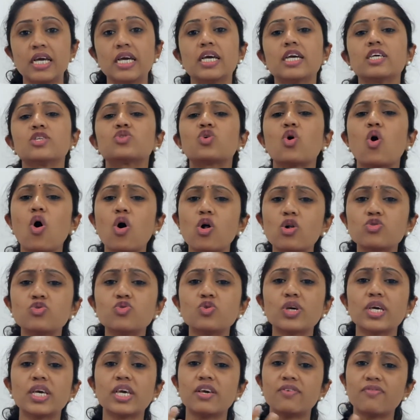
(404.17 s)
is also
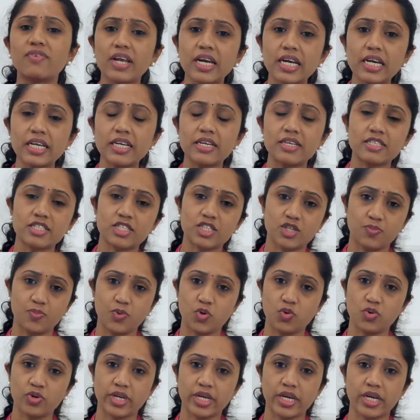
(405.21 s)
evenly
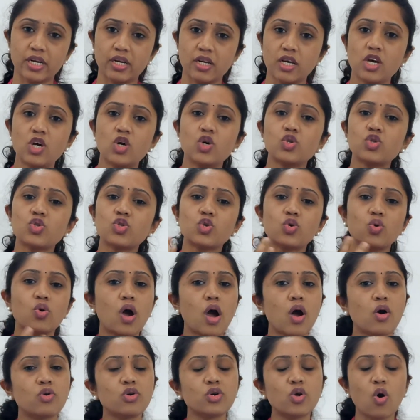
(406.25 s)
distributed
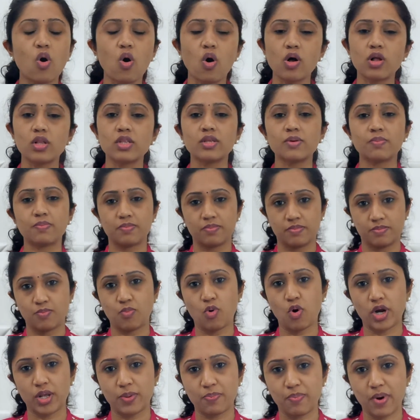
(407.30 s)
throughout all the
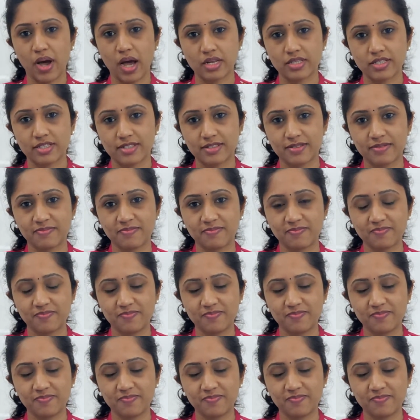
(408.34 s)
body parts.